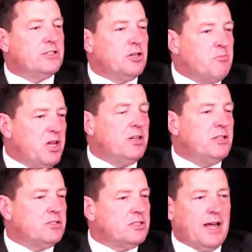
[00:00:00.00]

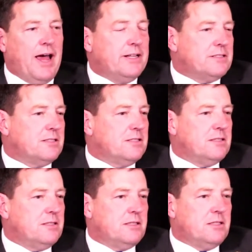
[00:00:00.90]
Dominion just had
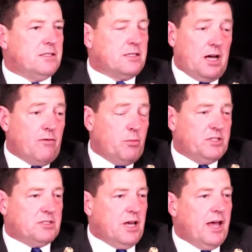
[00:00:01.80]
the
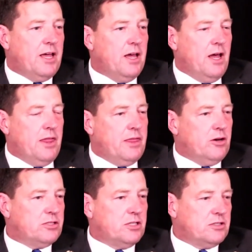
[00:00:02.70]
government say
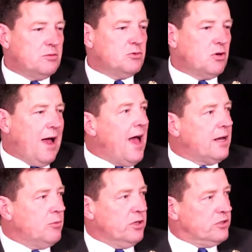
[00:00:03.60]
their systems are
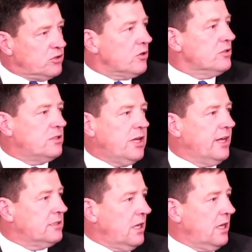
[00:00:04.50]
hackable in certain states.